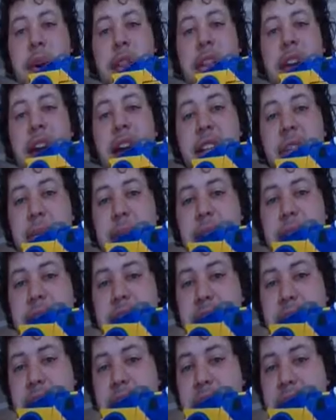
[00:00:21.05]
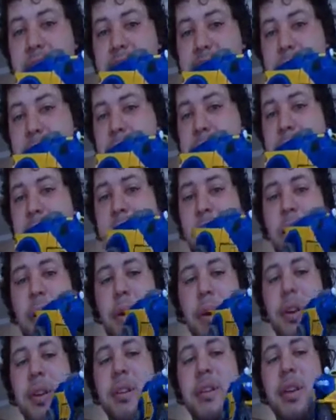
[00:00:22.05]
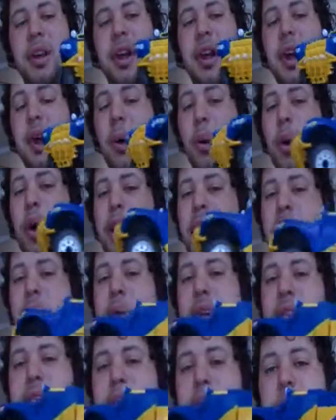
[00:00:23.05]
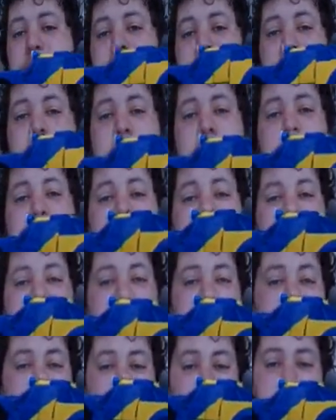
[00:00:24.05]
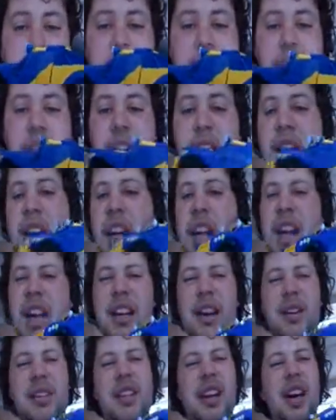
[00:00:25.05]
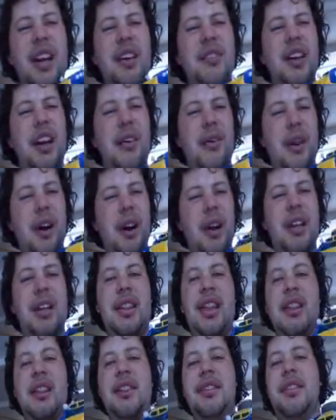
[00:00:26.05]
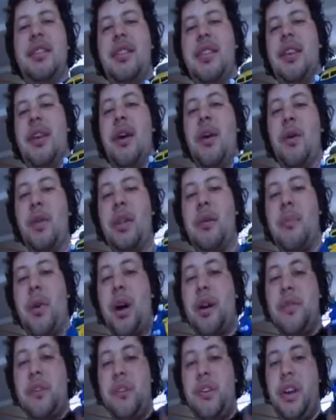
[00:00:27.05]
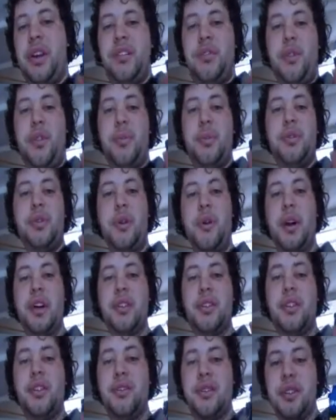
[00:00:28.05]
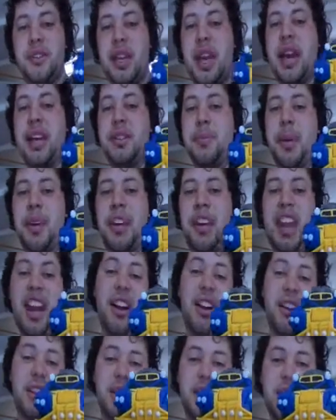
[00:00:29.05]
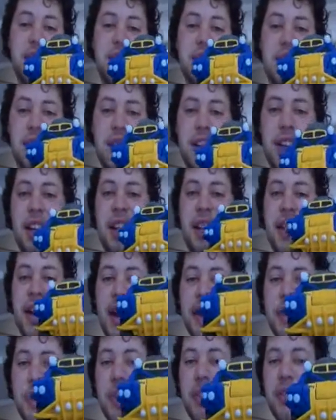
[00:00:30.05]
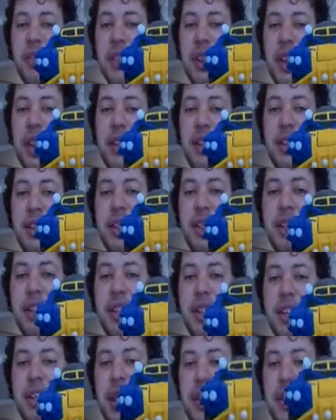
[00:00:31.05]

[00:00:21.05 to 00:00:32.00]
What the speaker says: With X-Men First Class right around corners, why not review an X-Men character? And I know it's kind of ironic that this is the only Marvel's Transformers crossovers X-Men character, and that it's Wolverine,